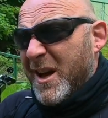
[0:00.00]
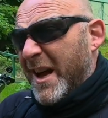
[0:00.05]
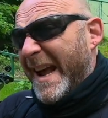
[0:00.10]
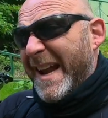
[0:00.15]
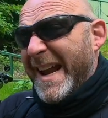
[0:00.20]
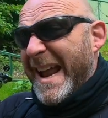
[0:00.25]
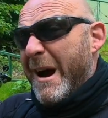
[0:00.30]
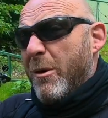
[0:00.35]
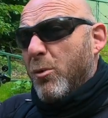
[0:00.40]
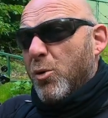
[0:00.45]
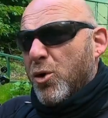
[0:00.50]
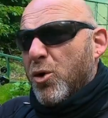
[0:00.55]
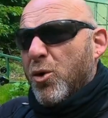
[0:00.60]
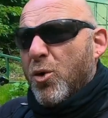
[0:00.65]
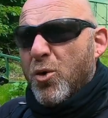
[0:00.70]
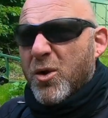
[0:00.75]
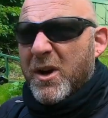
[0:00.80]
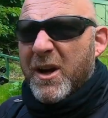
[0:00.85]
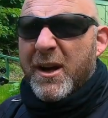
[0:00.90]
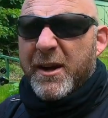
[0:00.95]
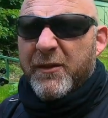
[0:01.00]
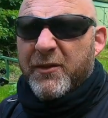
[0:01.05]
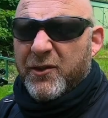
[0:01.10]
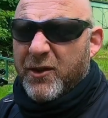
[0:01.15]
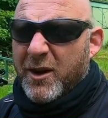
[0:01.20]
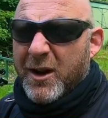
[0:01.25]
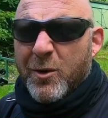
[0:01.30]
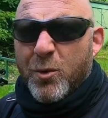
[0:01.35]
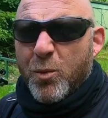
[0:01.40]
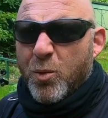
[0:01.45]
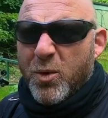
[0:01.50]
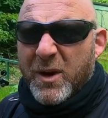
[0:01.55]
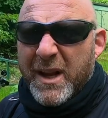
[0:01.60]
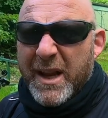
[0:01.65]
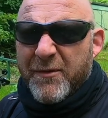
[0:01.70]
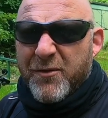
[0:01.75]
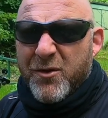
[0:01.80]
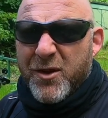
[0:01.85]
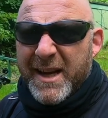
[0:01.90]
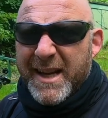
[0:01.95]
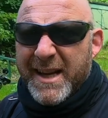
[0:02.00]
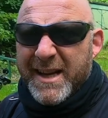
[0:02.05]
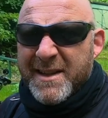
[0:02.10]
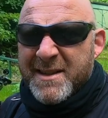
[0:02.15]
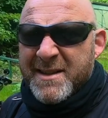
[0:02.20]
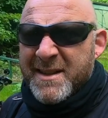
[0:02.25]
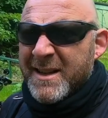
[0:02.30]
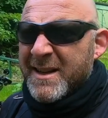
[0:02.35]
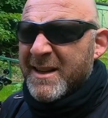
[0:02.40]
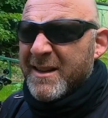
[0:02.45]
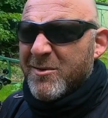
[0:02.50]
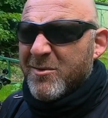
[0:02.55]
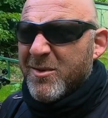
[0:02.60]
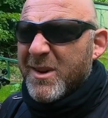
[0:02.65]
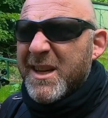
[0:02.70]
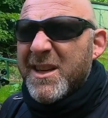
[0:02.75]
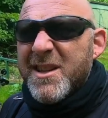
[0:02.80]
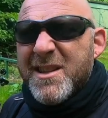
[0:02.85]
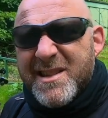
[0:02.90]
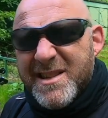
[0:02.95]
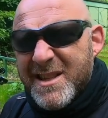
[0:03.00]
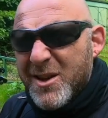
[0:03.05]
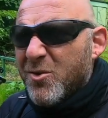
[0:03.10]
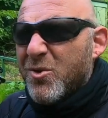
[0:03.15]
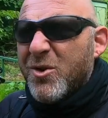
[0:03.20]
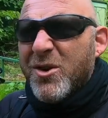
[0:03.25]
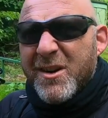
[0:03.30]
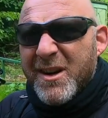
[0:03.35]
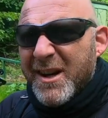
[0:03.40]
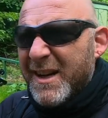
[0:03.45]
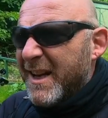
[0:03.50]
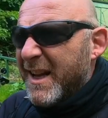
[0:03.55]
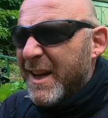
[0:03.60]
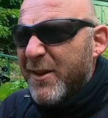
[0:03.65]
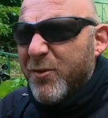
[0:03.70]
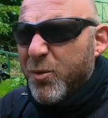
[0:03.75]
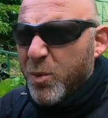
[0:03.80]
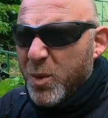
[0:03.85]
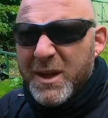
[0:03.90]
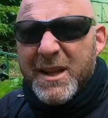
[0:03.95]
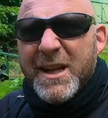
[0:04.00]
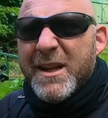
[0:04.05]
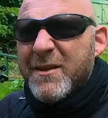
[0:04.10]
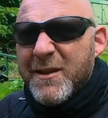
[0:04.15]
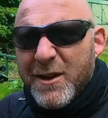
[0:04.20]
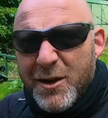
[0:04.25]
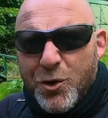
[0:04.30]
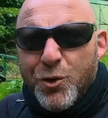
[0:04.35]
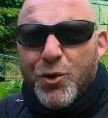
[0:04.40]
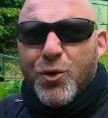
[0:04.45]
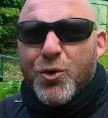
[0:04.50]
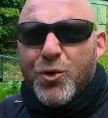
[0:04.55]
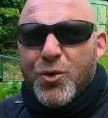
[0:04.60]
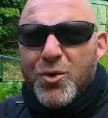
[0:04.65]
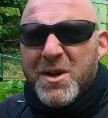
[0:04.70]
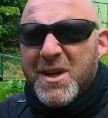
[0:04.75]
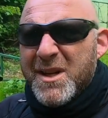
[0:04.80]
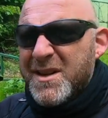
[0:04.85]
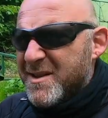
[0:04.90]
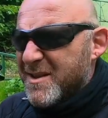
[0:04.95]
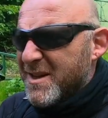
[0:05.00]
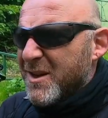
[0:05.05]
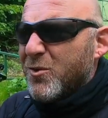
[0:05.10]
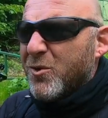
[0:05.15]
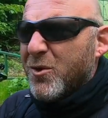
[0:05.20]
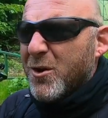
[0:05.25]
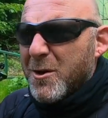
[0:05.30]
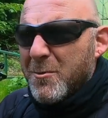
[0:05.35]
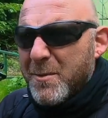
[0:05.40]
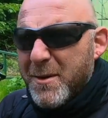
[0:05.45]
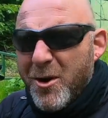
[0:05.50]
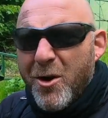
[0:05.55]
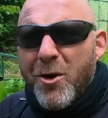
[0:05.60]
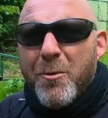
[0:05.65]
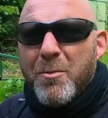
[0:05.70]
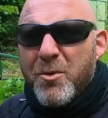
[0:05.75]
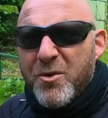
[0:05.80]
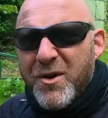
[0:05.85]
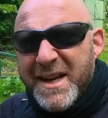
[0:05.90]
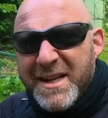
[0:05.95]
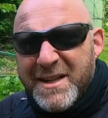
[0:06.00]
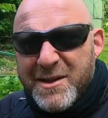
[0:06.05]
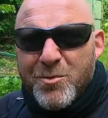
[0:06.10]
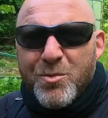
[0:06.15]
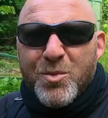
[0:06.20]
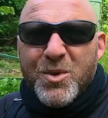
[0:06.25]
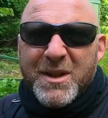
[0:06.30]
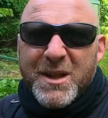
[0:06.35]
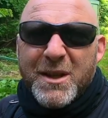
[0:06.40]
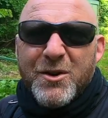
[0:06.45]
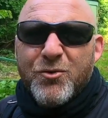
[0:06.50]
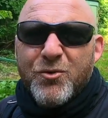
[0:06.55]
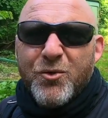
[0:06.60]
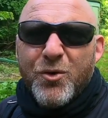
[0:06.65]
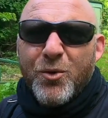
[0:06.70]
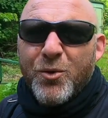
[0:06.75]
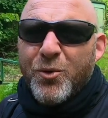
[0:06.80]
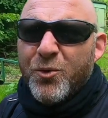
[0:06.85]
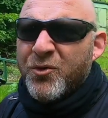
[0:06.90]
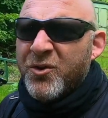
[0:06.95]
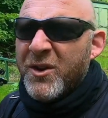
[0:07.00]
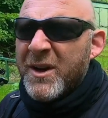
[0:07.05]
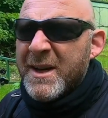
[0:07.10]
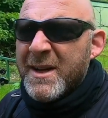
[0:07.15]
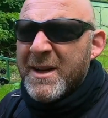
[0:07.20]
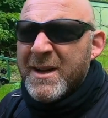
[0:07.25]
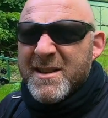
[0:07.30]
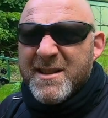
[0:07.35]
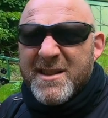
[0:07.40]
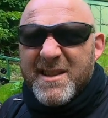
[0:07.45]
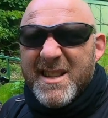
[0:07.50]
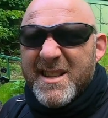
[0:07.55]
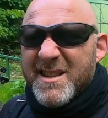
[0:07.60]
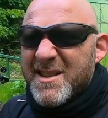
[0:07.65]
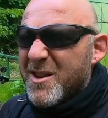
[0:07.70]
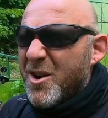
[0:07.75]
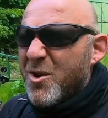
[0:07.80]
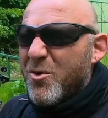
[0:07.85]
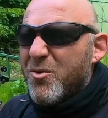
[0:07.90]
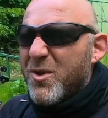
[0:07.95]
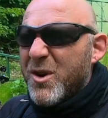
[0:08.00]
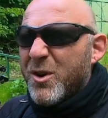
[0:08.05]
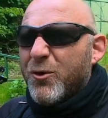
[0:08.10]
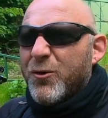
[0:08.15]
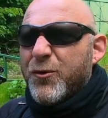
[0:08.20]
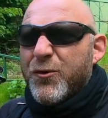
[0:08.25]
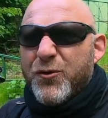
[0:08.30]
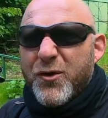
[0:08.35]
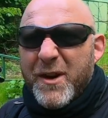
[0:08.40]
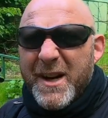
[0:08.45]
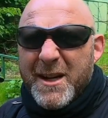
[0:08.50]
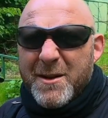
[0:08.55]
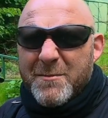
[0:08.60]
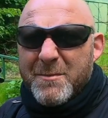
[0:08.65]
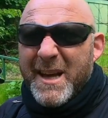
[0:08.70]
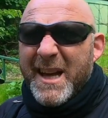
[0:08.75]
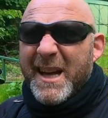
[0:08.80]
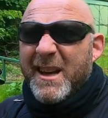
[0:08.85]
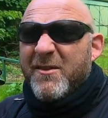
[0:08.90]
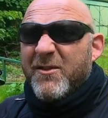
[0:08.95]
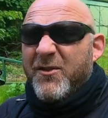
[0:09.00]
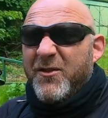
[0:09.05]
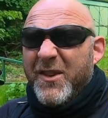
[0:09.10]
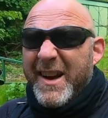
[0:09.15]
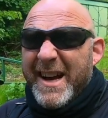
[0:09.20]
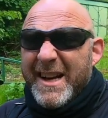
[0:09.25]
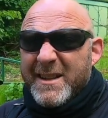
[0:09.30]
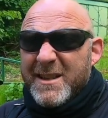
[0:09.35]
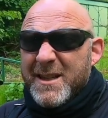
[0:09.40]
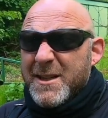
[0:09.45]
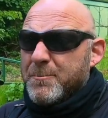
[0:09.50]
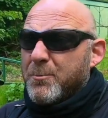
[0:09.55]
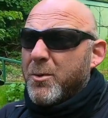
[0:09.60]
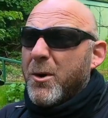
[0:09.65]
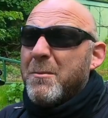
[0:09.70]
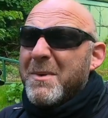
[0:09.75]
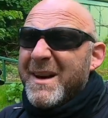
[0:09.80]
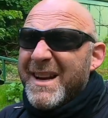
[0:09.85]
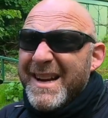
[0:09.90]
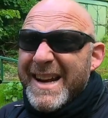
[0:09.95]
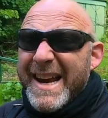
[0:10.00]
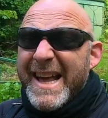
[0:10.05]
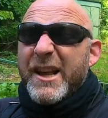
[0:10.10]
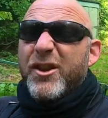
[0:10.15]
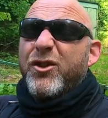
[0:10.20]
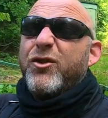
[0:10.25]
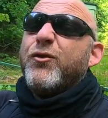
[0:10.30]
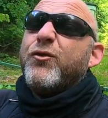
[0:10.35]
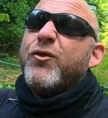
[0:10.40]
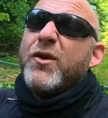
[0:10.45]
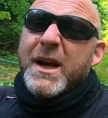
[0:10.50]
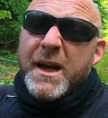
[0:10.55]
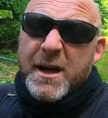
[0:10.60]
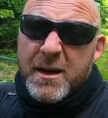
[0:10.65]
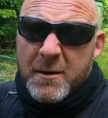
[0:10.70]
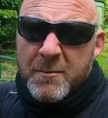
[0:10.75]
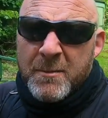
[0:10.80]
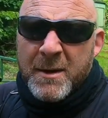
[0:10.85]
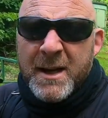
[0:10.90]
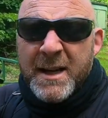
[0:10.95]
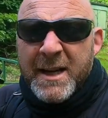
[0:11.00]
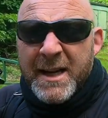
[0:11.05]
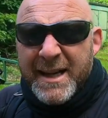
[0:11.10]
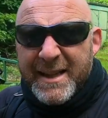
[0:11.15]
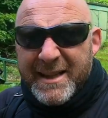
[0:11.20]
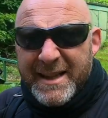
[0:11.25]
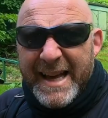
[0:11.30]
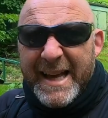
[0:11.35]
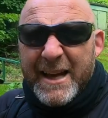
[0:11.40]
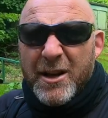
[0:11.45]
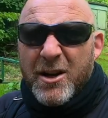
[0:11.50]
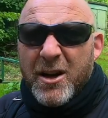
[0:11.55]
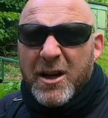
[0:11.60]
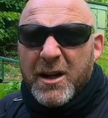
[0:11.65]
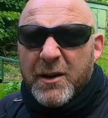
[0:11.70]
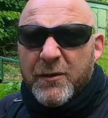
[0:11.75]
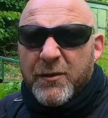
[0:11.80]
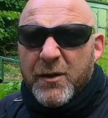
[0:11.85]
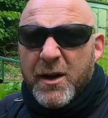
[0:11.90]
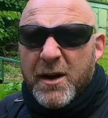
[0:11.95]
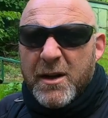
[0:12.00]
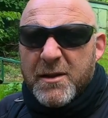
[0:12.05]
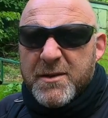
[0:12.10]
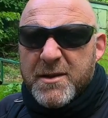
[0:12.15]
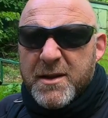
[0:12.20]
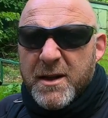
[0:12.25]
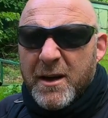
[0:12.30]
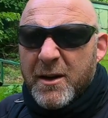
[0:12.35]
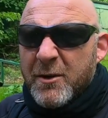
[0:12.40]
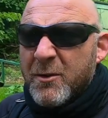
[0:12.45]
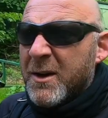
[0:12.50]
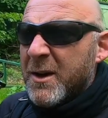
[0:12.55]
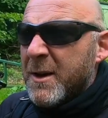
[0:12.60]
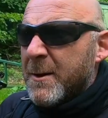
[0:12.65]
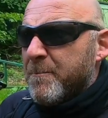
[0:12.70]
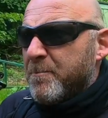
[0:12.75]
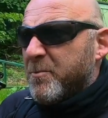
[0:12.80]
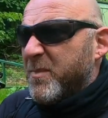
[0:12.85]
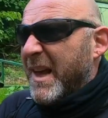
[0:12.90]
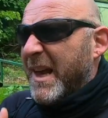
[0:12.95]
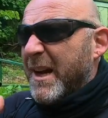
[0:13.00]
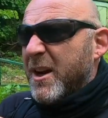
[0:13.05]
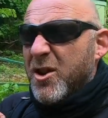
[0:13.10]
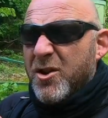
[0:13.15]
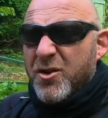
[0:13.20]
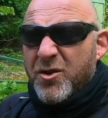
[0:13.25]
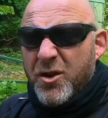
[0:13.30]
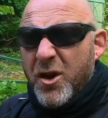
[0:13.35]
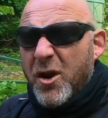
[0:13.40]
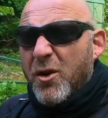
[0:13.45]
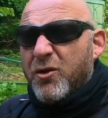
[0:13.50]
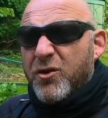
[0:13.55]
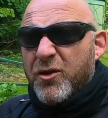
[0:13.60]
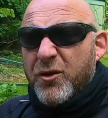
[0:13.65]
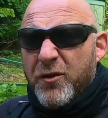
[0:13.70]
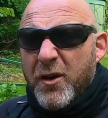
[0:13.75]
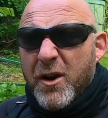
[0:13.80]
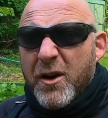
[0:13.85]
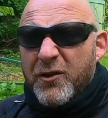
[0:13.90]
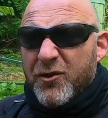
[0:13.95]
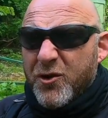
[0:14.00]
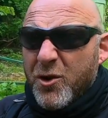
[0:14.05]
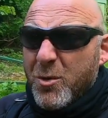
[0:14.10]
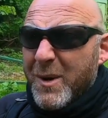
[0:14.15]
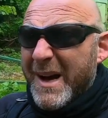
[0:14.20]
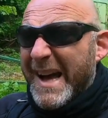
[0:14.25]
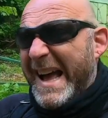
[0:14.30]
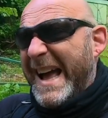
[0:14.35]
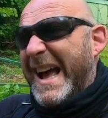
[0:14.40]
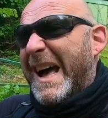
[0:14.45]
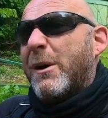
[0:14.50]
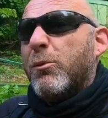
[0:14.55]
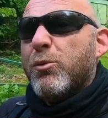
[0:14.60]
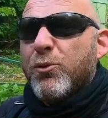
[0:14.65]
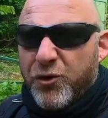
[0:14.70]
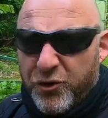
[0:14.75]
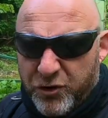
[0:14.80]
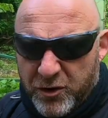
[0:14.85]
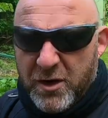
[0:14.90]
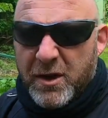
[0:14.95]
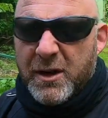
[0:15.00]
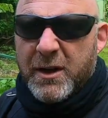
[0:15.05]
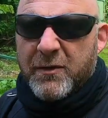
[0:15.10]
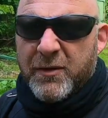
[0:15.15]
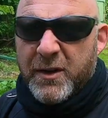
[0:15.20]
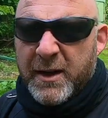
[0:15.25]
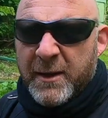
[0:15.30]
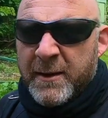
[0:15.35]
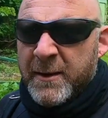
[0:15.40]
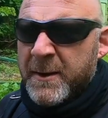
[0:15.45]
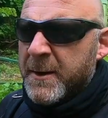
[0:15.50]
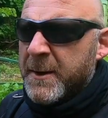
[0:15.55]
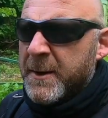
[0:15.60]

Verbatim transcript: an outlaw lifestyle, whatever it is, well, you still got to live within the law, you still got to be operating within rules, so there's no real freedom there. In fact, there's probably less freedom in that kind of lifestyle than those of us who are outside of it.